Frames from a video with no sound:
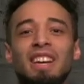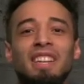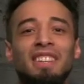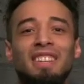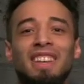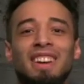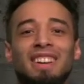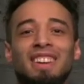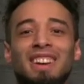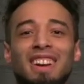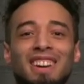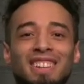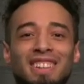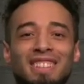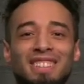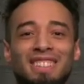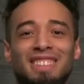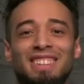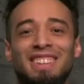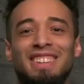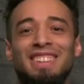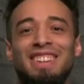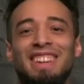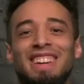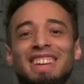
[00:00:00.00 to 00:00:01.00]
that kind of
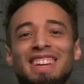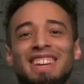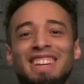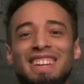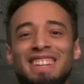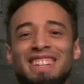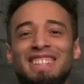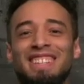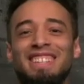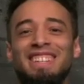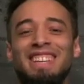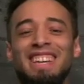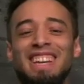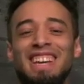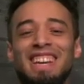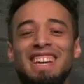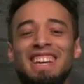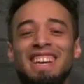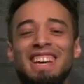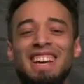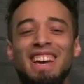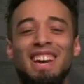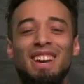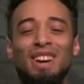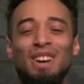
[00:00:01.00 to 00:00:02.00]
thing, and
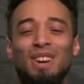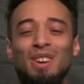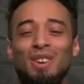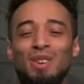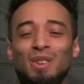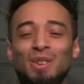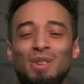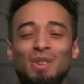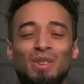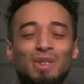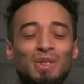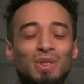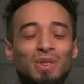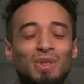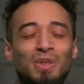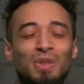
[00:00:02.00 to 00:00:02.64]
how